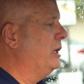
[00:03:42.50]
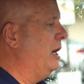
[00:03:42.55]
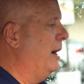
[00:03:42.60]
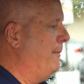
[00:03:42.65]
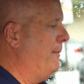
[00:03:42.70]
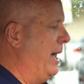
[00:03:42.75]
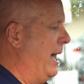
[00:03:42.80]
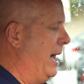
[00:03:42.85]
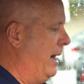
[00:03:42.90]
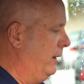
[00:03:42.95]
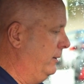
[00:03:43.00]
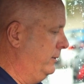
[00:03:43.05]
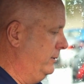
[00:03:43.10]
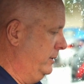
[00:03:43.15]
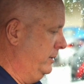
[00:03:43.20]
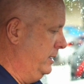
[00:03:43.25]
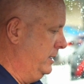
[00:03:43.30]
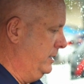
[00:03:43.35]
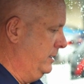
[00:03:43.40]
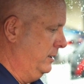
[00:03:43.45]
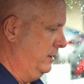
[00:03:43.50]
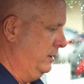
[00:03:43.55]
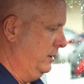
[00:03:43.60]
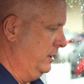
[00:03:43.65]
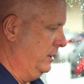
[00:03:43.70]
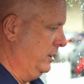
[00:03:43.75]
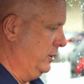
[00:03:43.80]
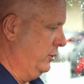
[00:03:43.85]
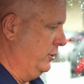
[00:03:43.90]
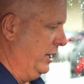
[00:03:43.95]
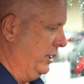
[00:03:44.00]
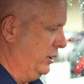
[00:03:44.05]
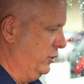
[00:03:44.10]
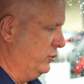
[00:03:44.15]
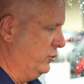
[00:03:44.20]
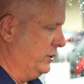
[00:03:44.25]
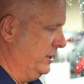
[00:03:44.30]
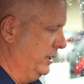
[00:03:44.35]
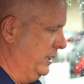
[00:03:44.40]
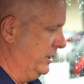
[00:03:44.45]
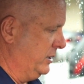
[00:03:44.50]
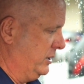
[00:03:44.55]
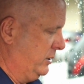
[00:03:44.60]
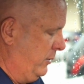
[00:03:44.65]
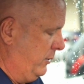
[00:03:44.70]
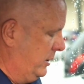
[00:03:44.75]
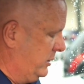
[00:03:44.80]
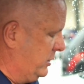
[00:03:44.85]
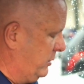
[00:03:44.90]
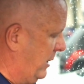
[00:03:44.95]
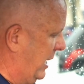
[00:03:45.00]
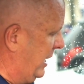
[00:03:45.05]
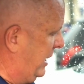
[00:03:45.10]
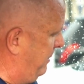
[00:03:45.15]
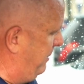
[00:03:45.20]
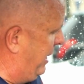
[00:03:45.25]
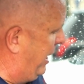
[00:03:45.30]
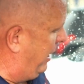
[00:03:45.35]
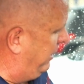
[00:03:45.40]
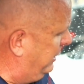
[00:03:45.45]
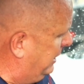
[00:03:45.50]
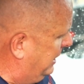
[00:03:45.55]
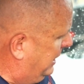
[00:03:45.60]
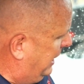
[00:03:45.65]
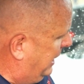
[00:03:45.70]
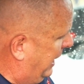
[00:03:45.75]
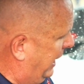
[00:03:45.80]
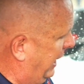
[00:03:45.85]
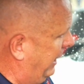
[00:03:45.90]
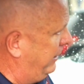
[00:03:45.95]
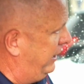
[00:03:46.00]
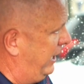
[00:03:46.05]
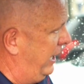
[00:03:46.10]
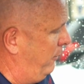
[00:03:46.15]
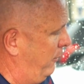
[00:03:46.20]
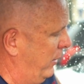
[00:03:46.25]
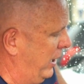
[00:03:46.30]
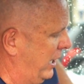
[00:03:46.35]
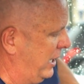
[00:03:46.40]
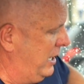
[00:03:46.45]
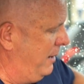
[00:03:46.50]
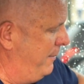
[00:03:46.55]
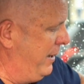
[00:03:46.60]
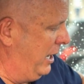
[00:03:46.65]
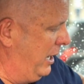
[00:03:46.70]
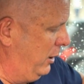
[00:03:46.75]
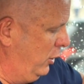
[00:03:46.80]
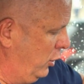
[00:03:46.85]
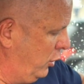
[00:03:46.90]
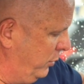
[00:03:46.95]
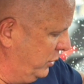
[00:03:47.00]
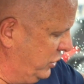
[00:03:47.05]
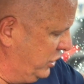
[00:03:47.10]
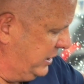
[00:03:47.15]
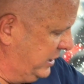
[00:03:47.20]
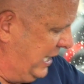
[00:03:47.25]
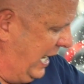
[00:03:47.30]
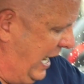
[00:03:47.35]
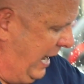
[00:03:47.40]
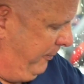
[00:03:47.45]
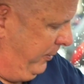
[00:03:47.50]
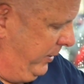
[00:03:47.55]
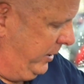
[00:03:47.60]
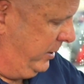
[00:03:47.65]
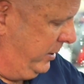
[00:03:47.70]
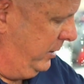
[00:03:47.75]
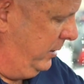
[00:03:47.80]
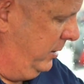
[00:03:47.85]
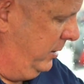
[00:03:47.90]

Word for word: come out, you're not used to this. So I come out, and when I come out, look what just happened.